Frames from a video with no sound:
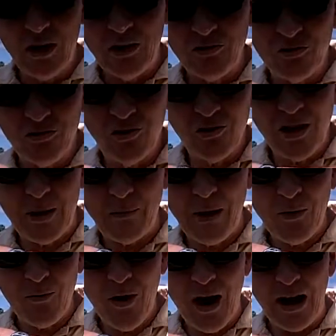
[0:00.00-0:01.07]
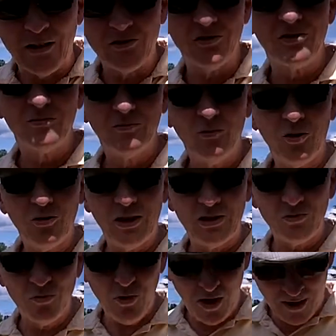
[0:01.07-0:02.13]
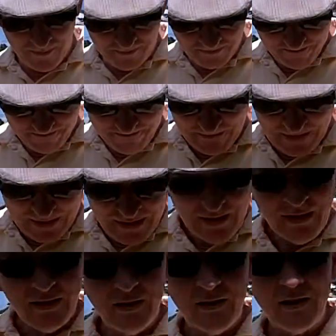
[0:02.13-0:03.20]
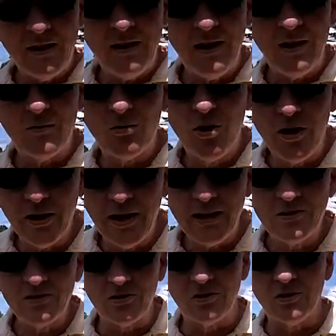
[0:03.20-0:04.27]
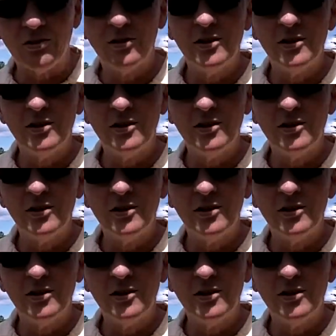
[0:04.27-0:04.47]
I'll just look on my watch. Well, guess what? Wrong answer.